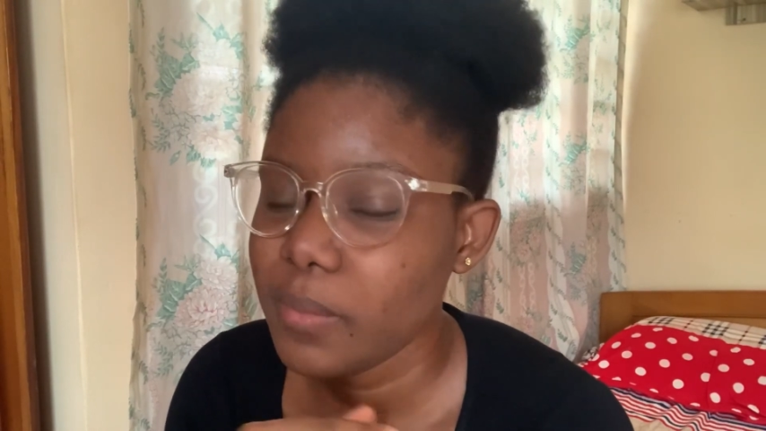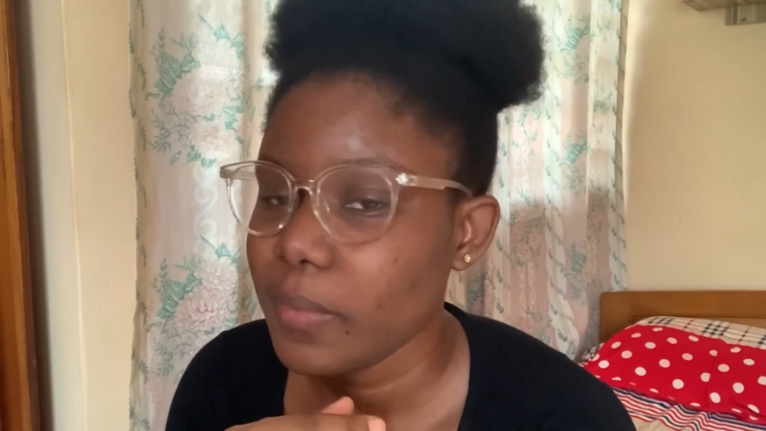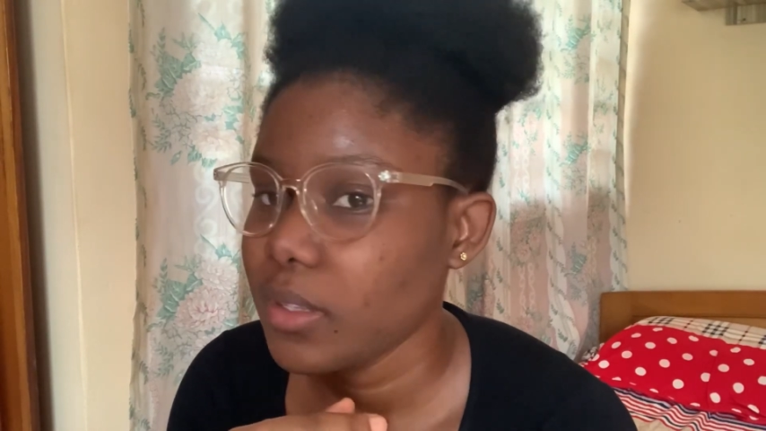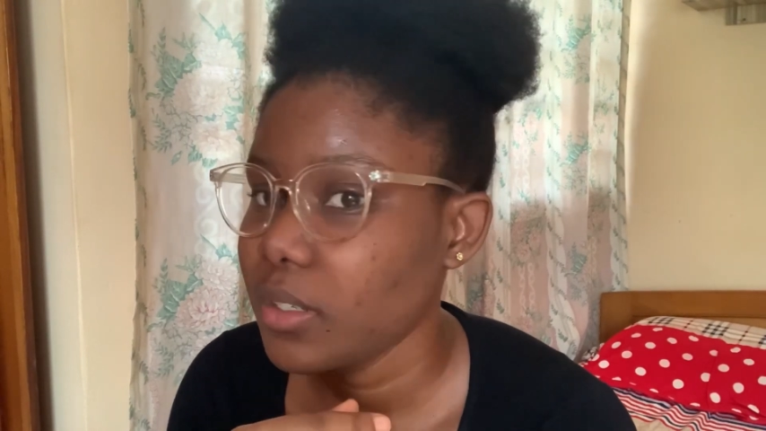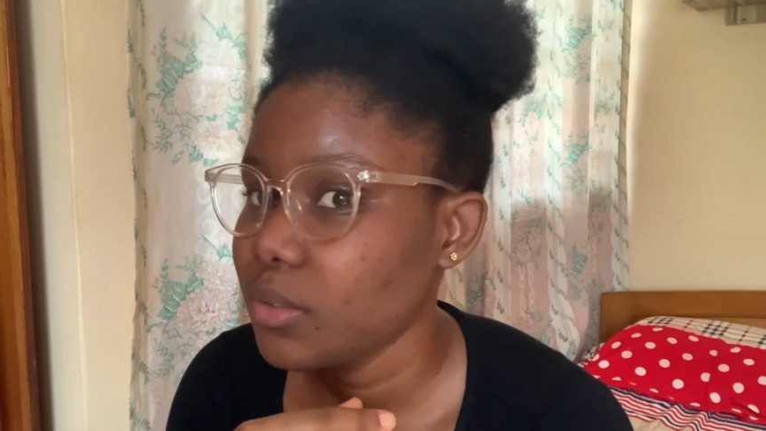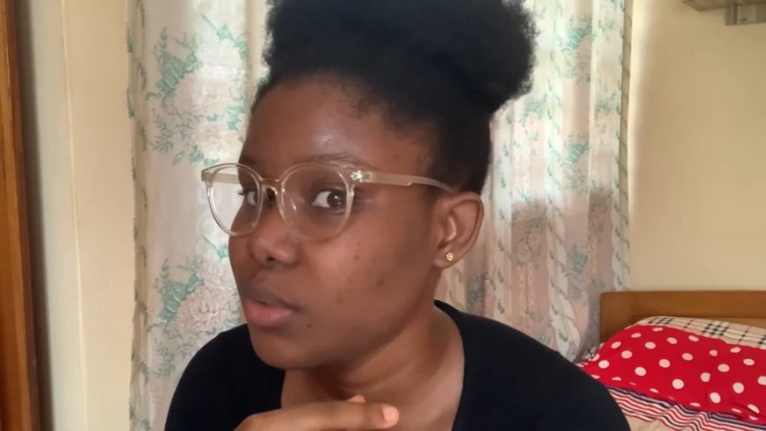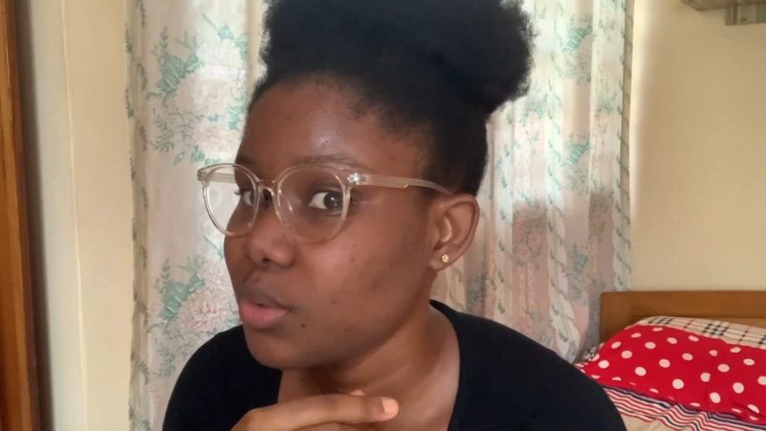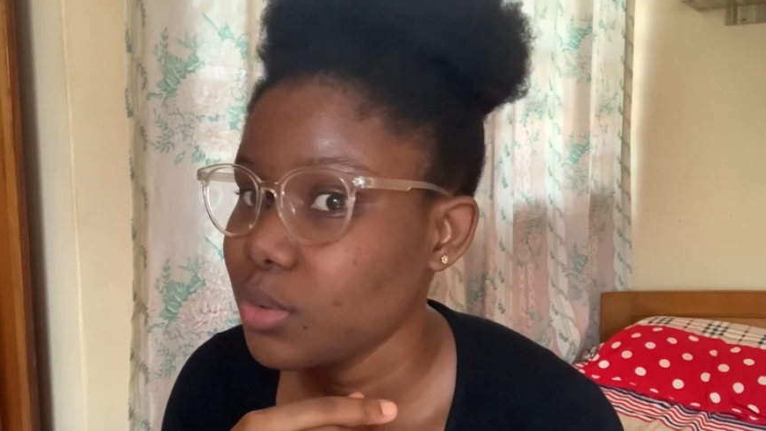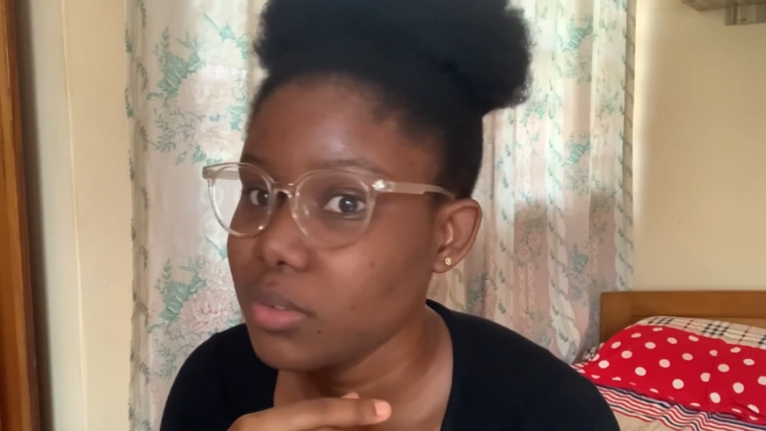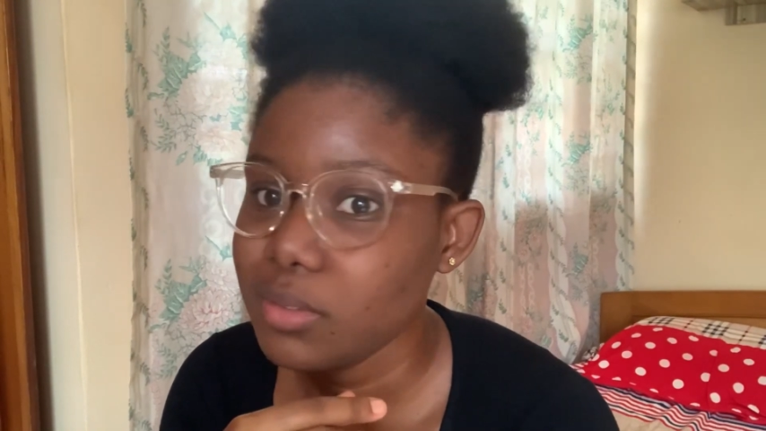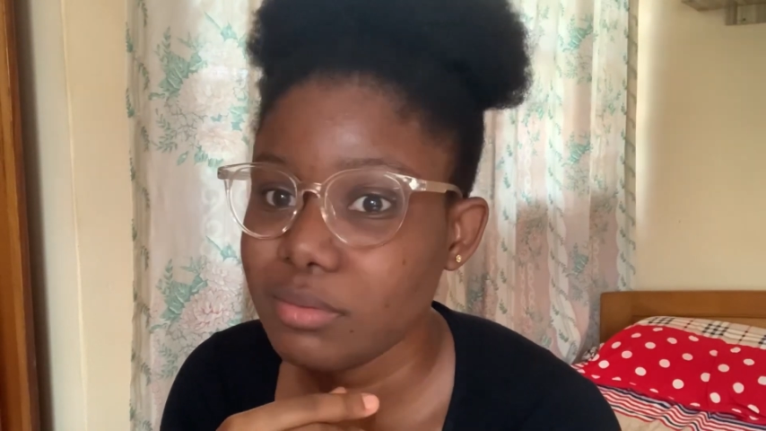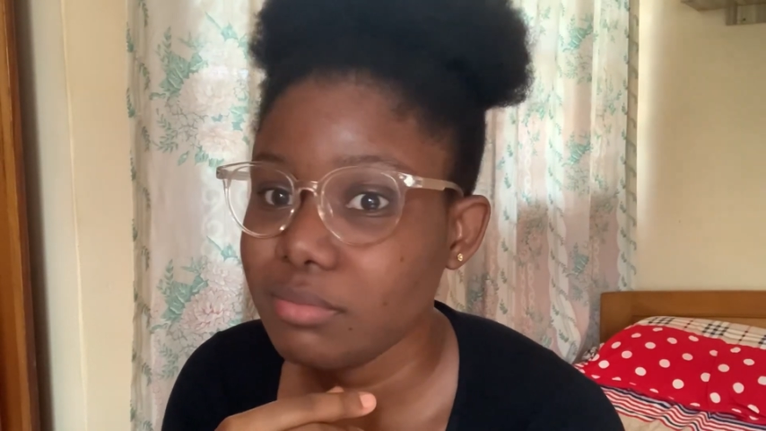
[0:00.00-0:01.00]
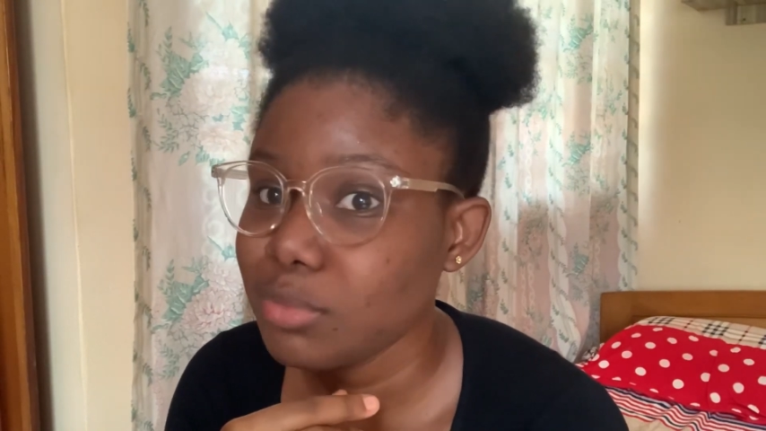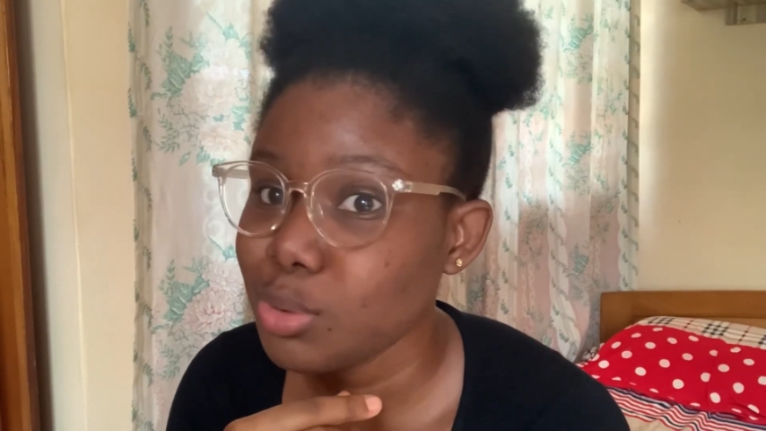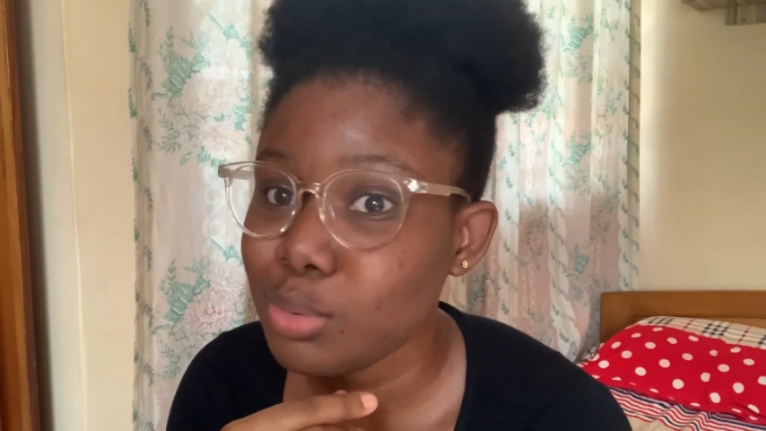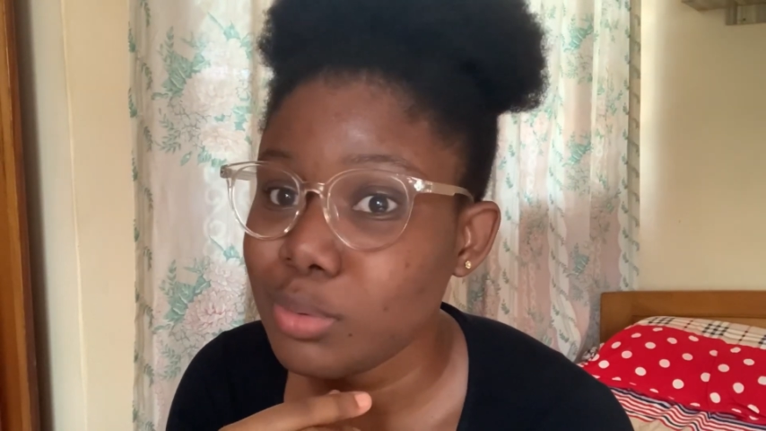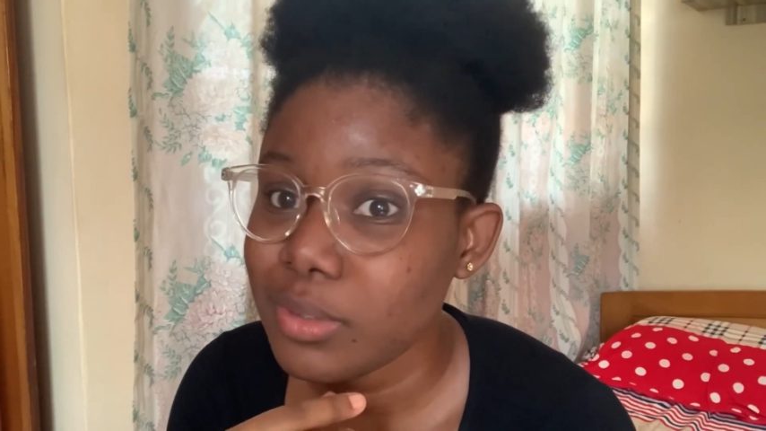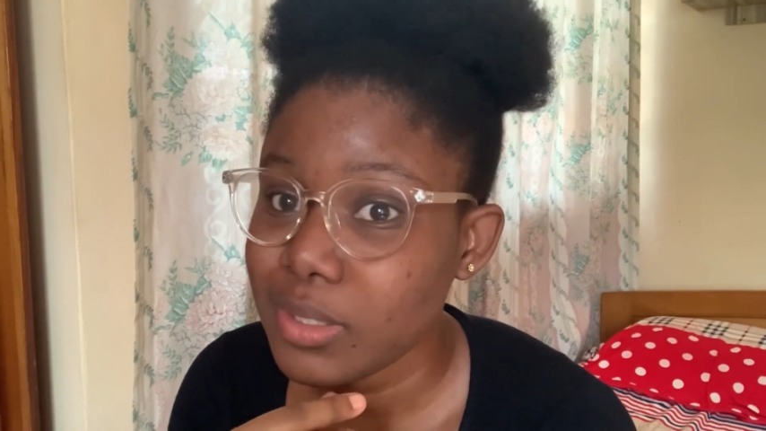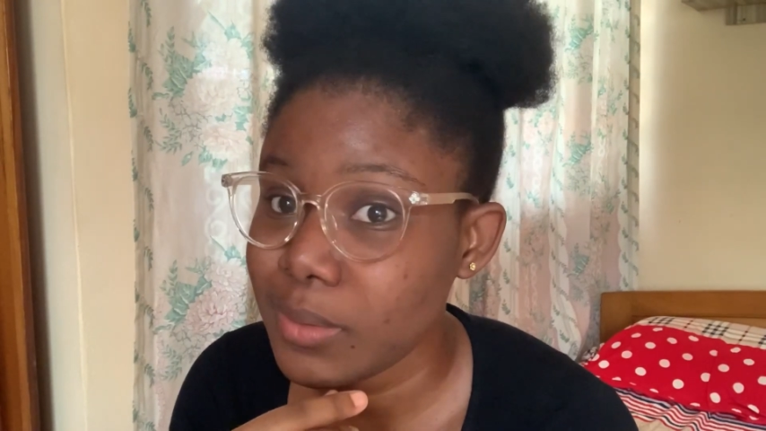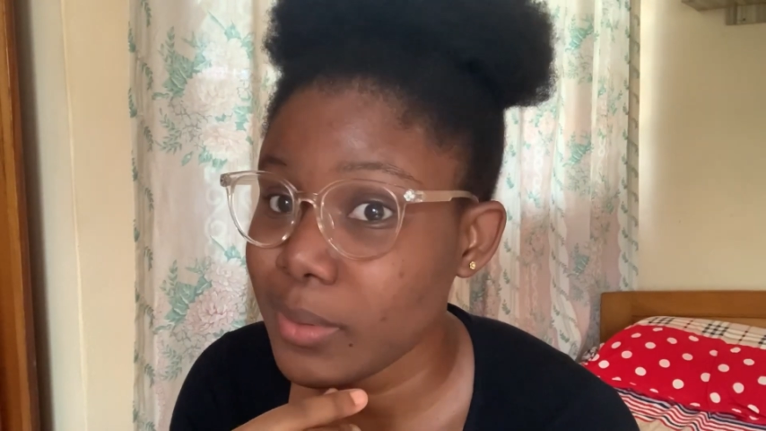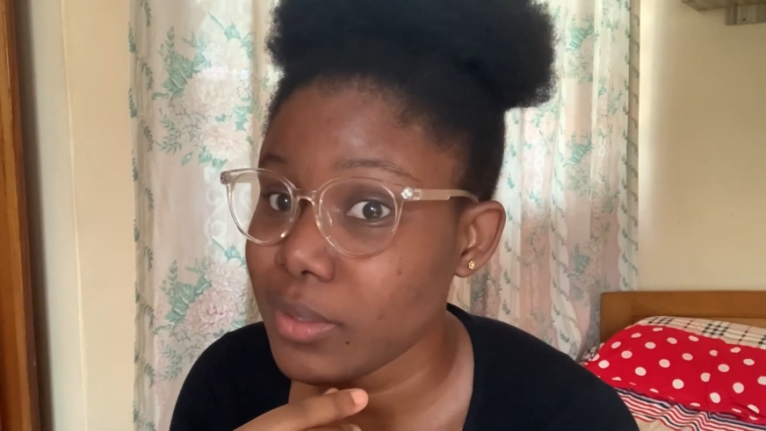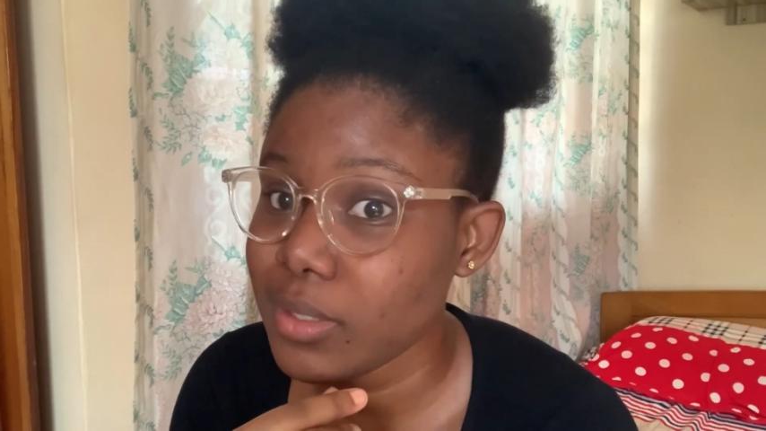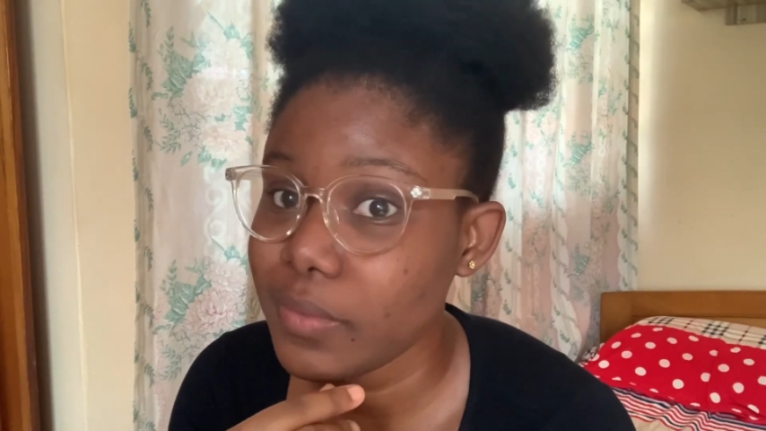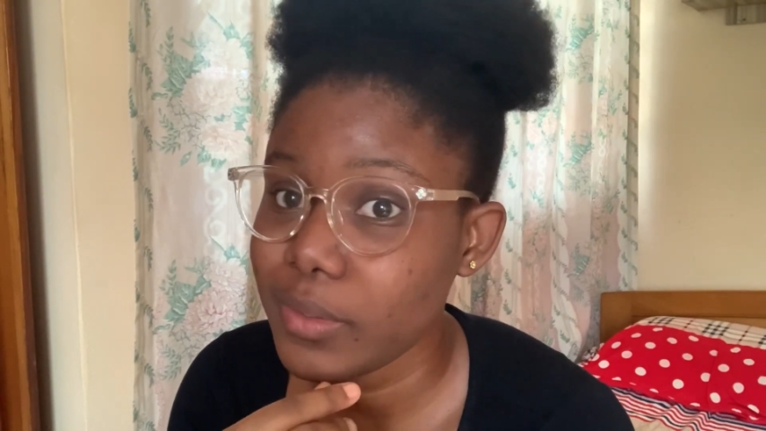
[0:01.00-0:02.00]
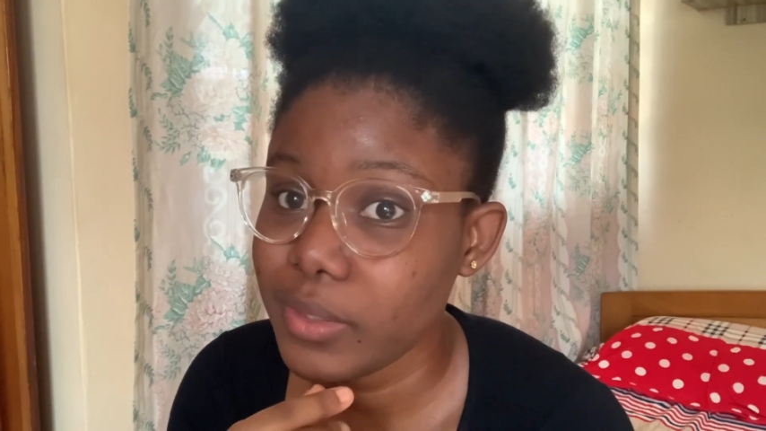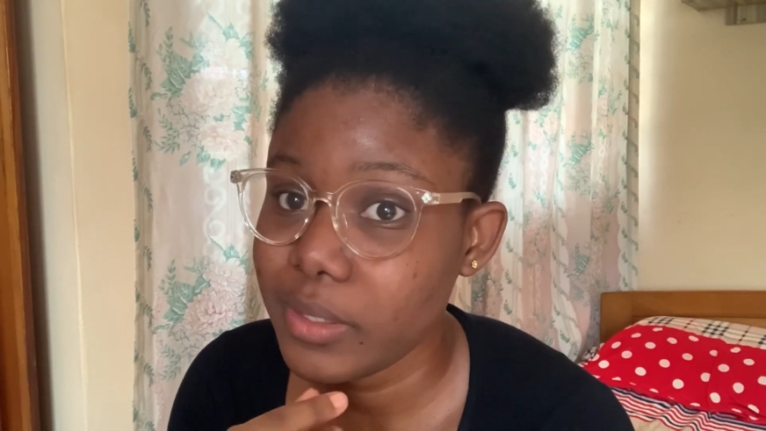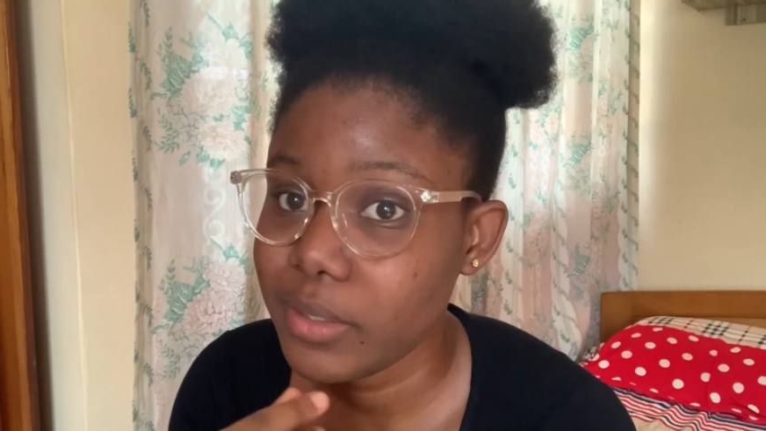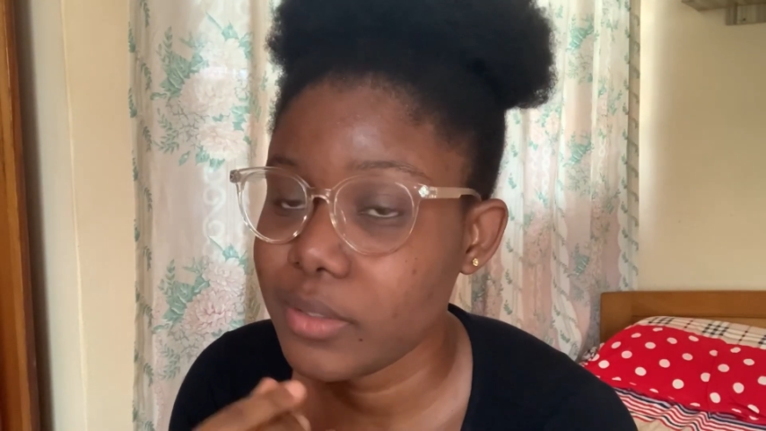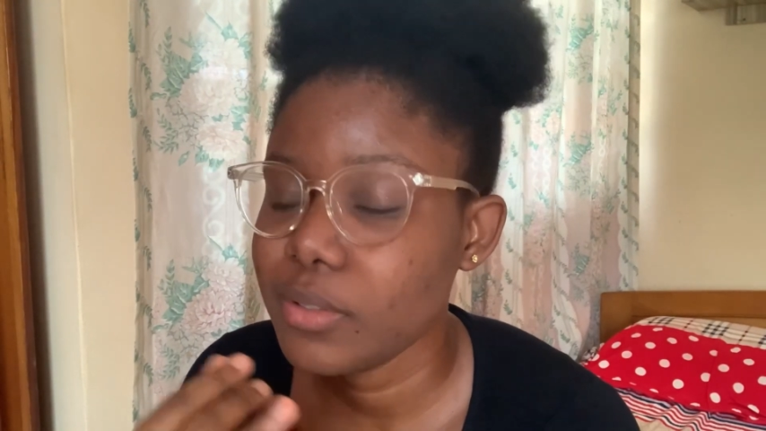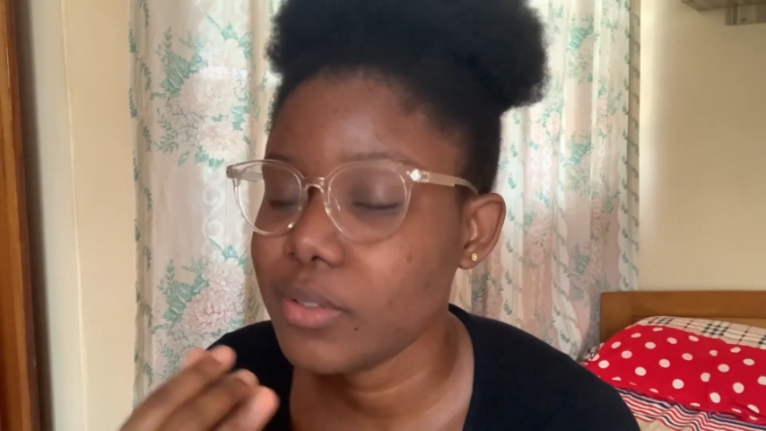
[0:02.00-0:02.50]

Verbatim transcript: but then you know school you knows because of education,